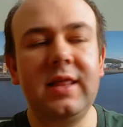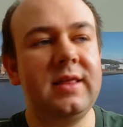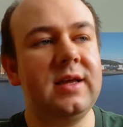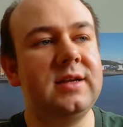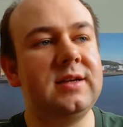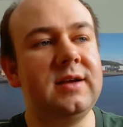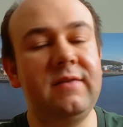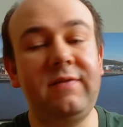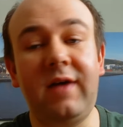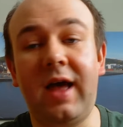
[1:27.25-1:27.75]

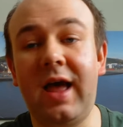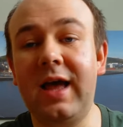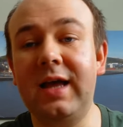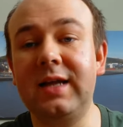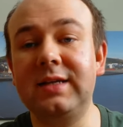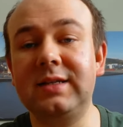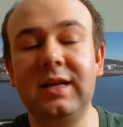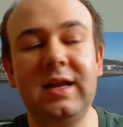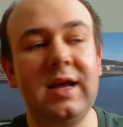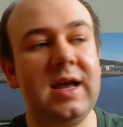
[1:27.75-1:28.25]
that I've
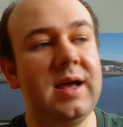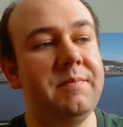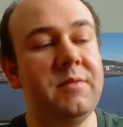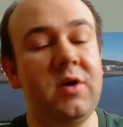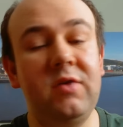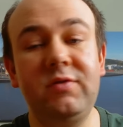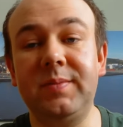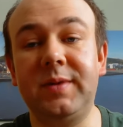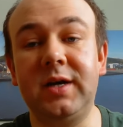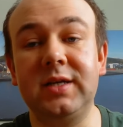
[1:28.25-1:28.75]
had um,
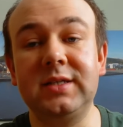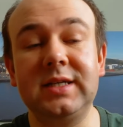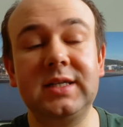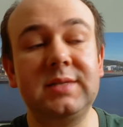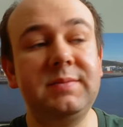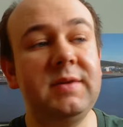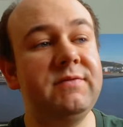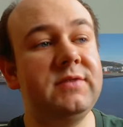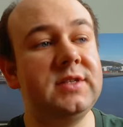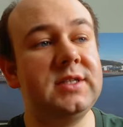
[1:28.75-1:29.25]
over the past
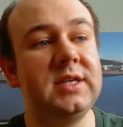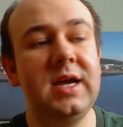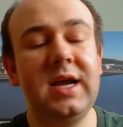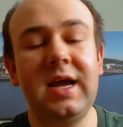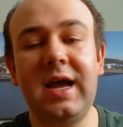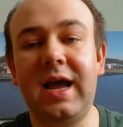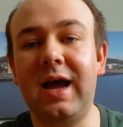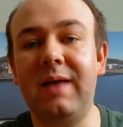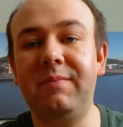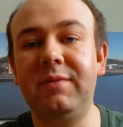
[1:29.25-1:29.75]
six months,
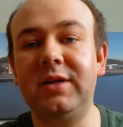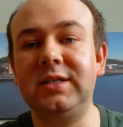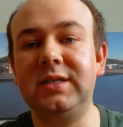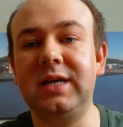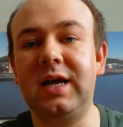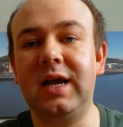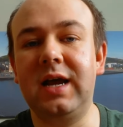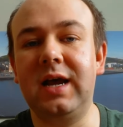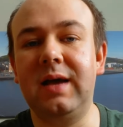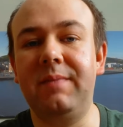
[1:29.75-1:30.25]
how
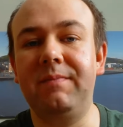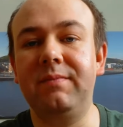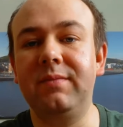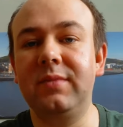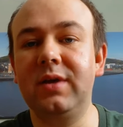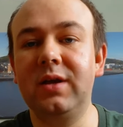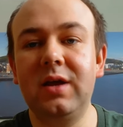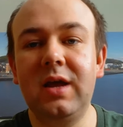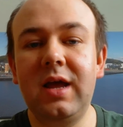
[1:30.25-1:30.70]
much um,